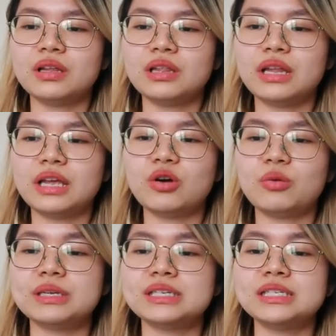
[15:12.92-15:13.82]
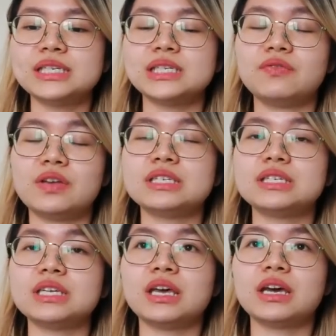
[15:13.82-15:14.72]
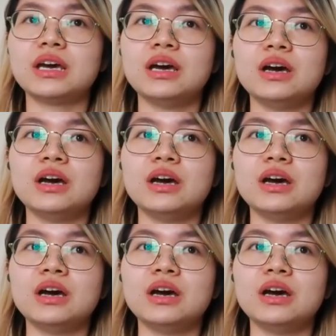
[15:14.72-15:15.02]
that your business is facing